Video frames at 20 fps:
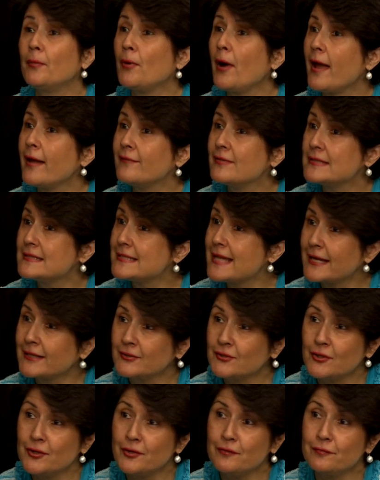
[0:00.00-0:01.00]
the private
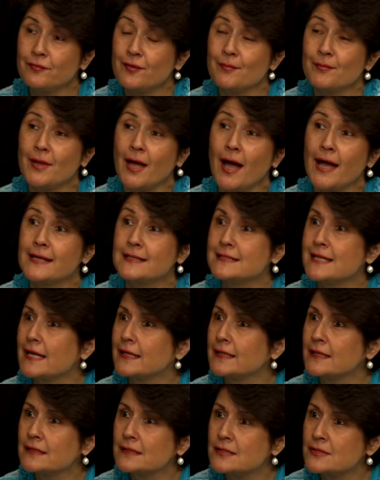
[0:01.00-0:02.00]
sector, from the
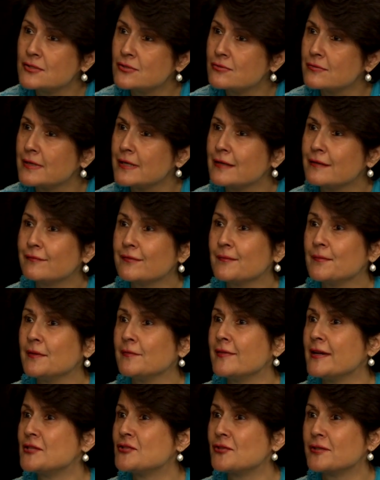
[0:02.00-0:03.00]
high-tech industry, from the
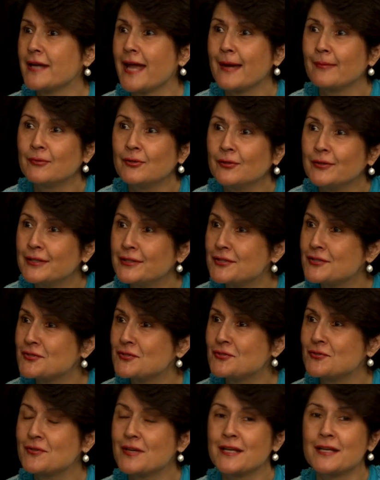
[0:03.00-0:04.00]
venture capital
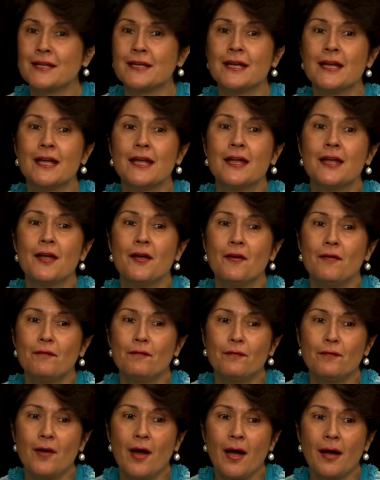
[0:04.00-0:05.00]
industry,
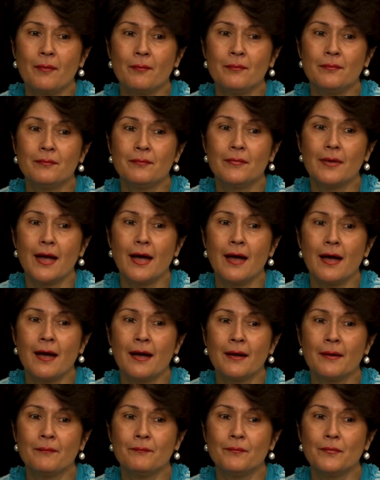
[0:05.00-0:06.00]
from
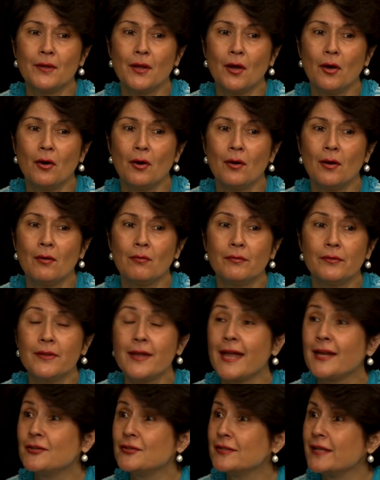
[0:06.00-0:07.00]
the
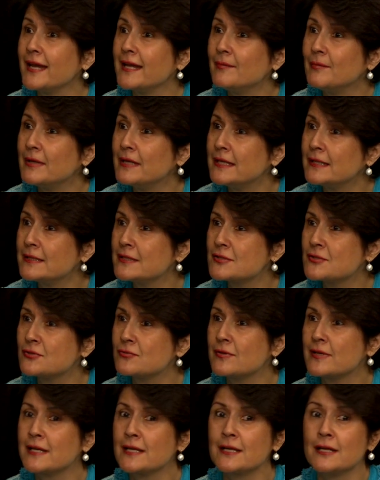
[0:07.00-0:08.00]
entertainment
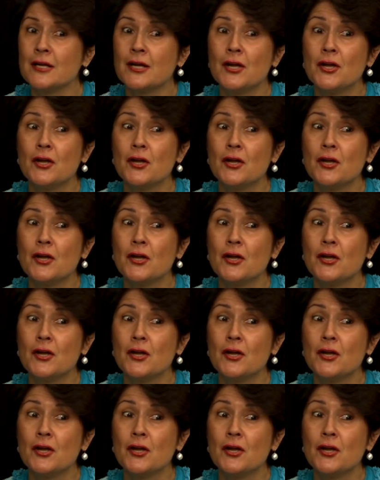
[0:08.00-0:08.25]
industry,